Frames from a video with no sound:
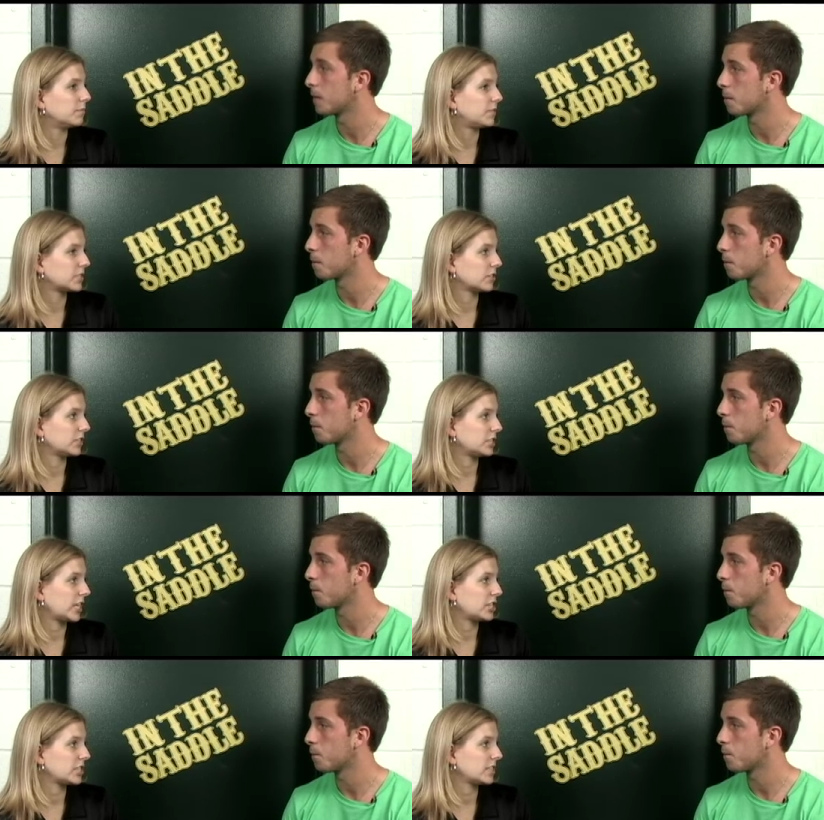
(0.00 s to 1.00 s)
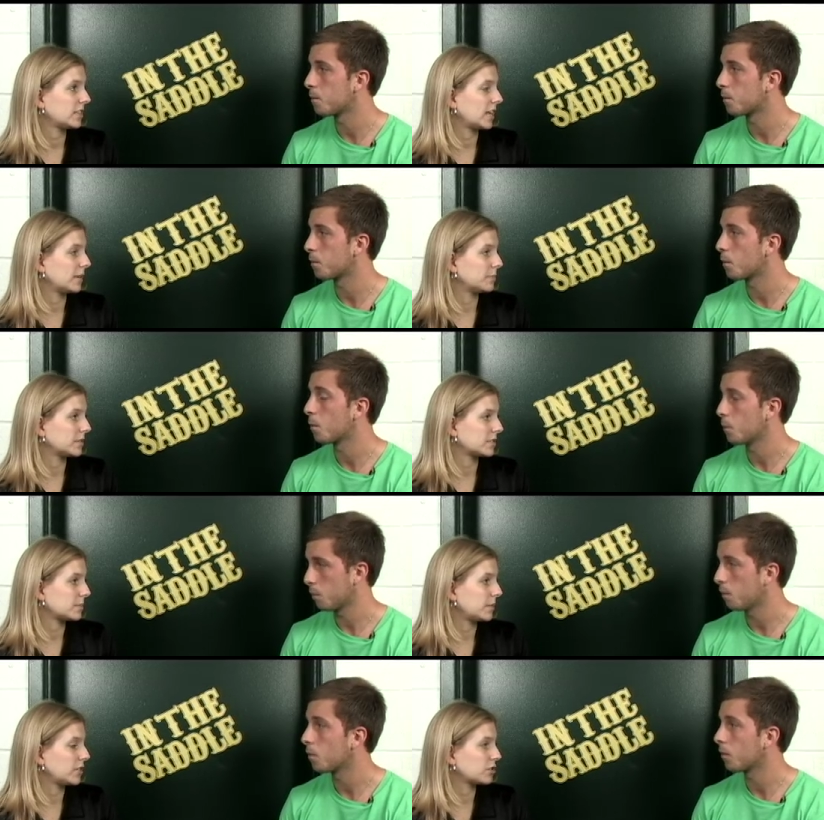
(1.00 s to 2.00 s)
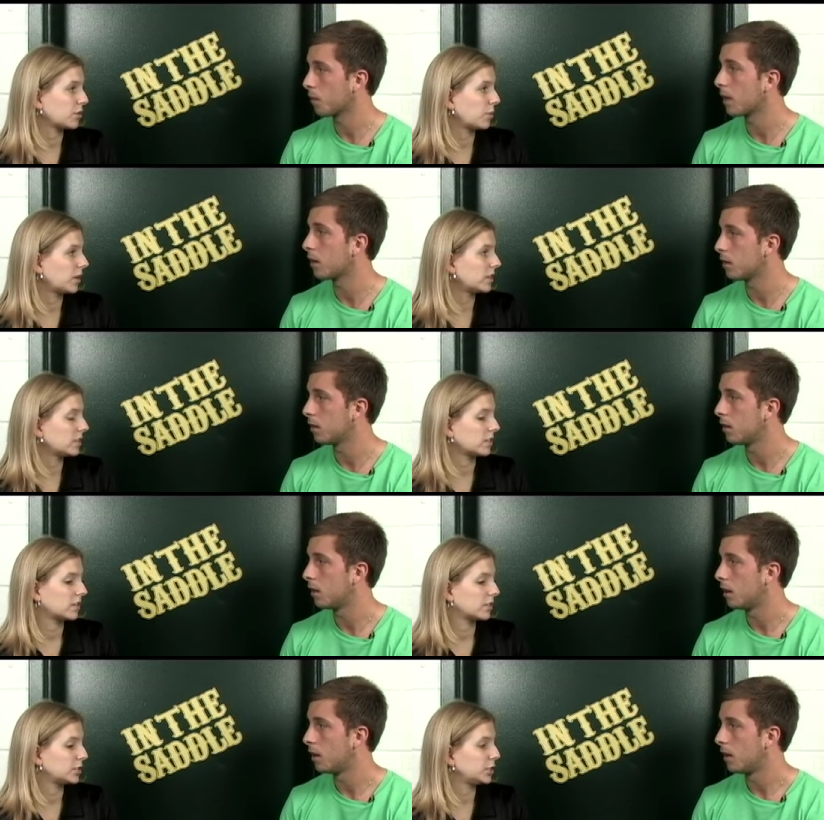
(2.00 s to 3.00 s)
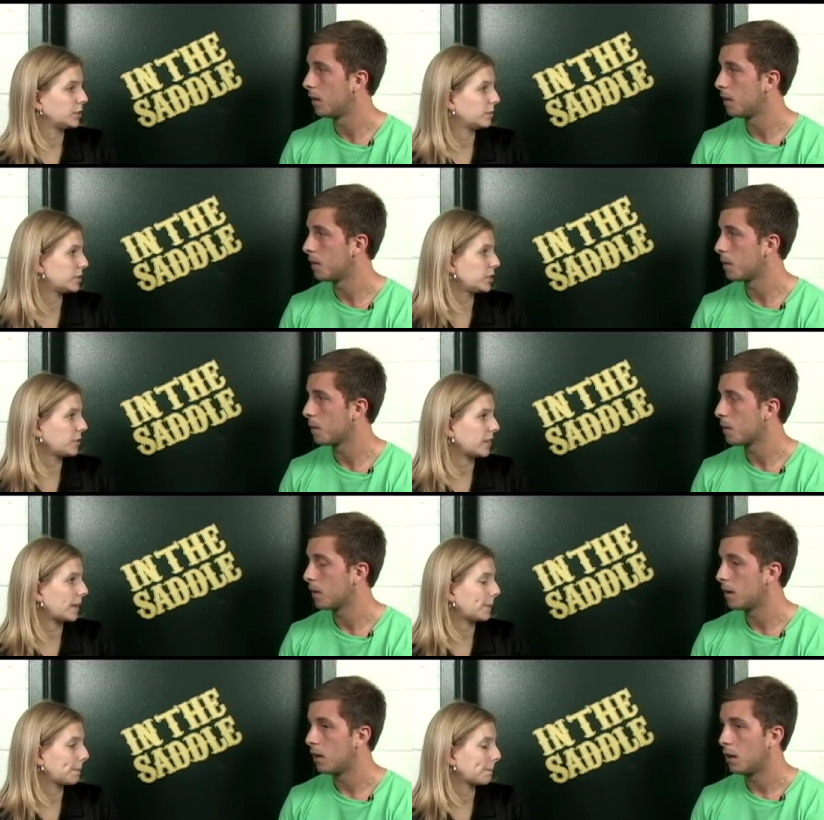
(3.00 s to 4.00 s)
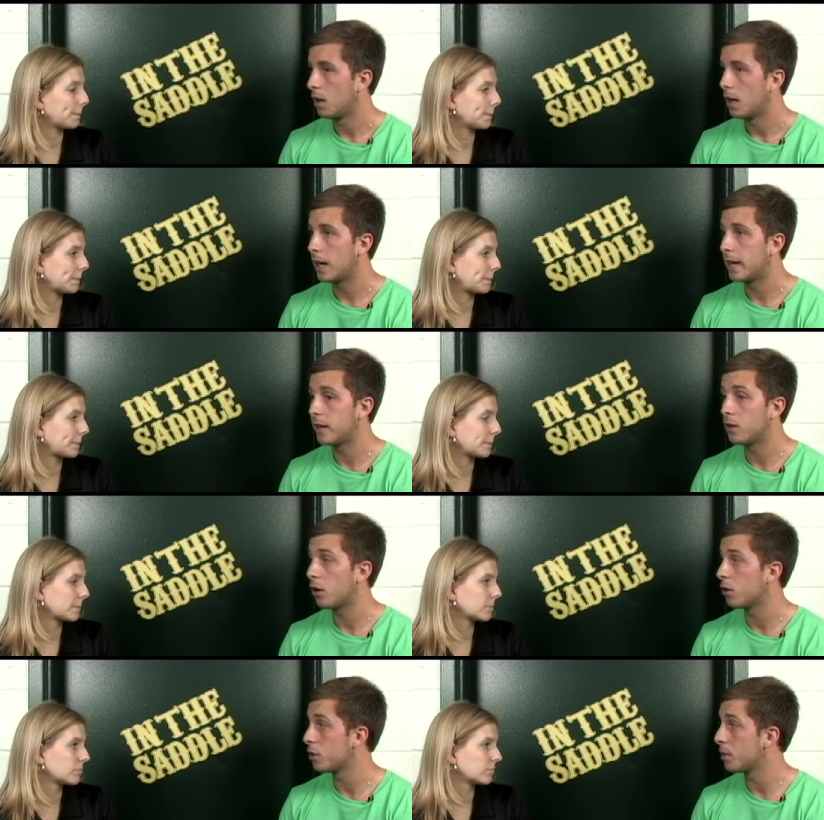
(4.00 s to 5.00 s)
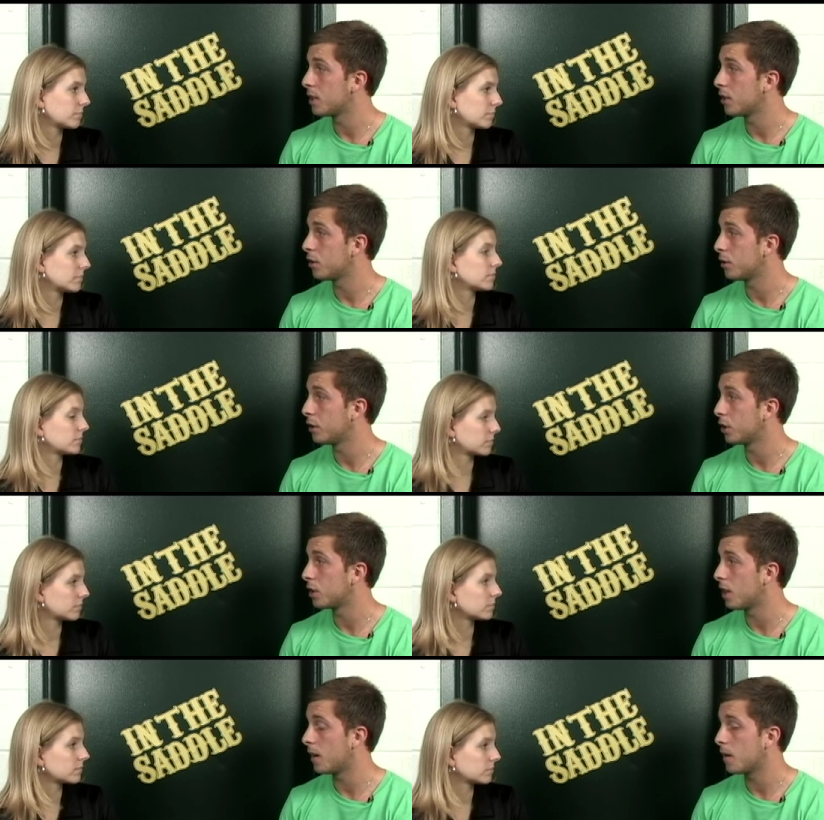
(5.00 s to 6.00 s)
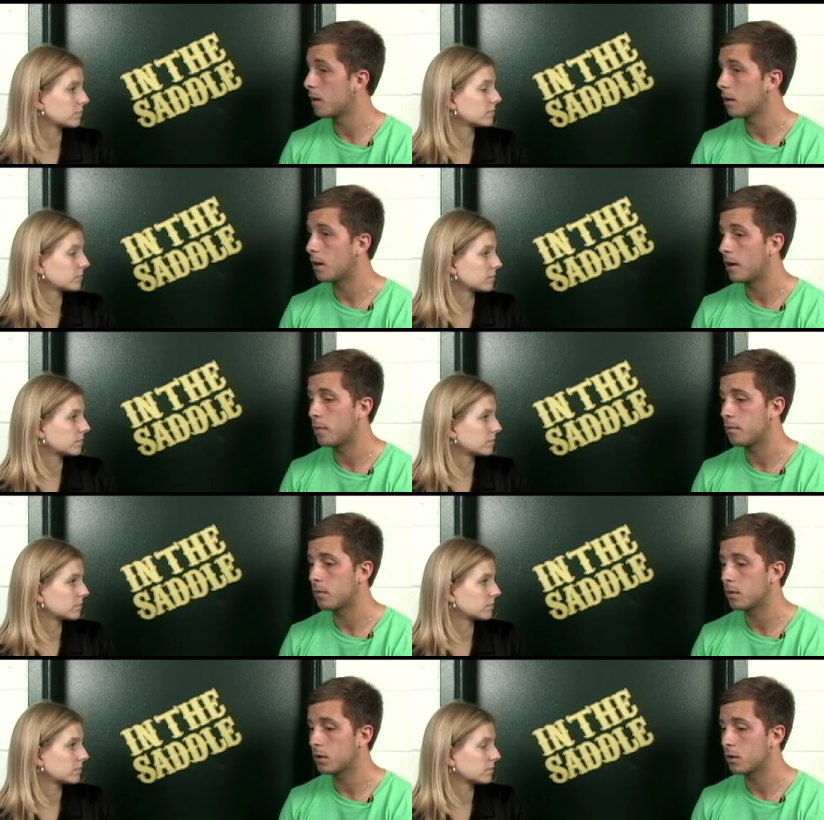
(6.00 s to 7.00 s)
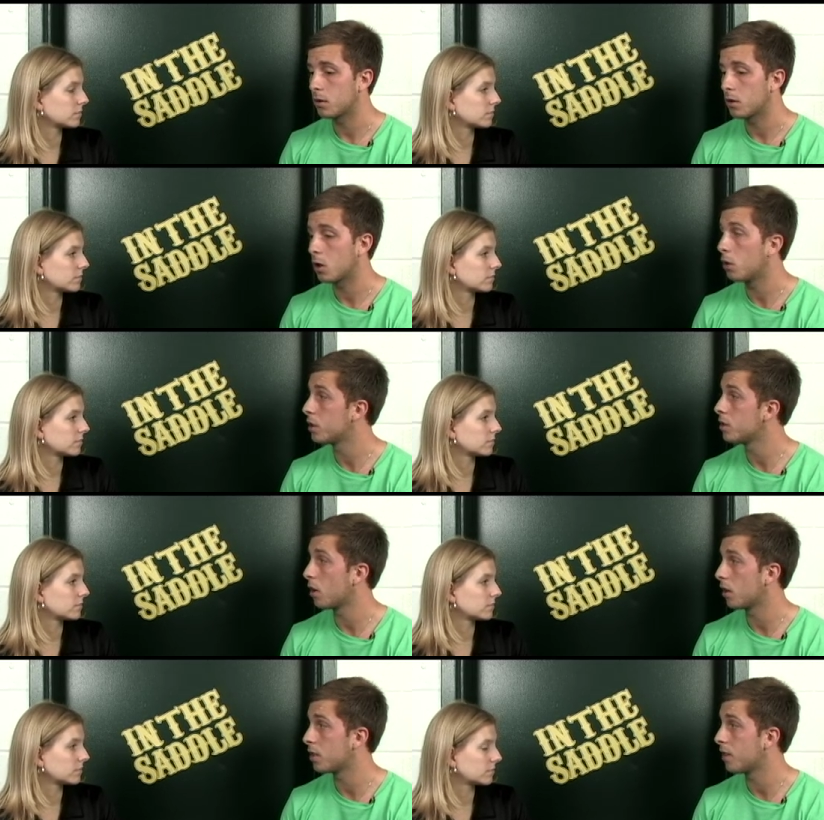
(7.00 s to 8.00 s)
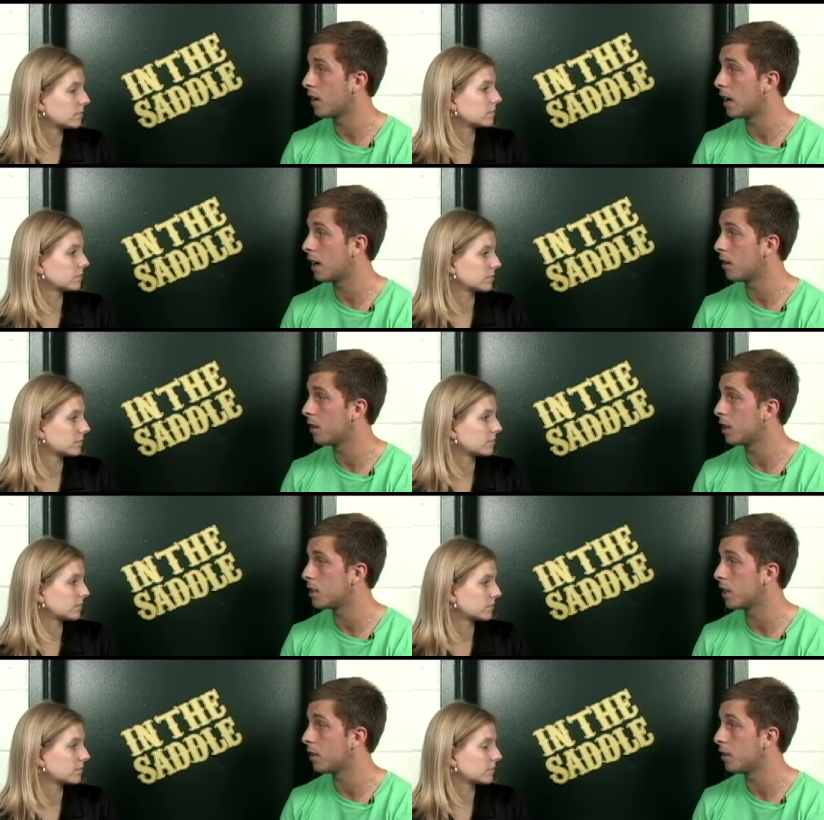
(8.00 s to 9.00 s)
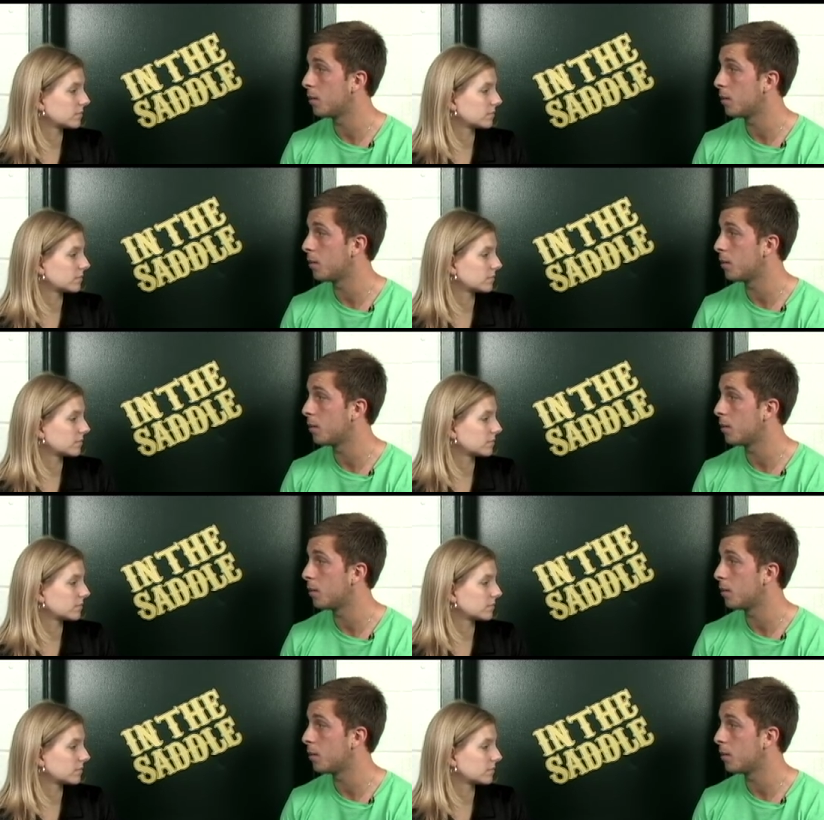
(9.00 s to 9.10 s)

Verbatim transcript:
Speaker 1: Physical education and business major. What do you hope to do with that?
Speaker 2: Not 100% sure just yet. Coaching soccer is very high on the agenda at the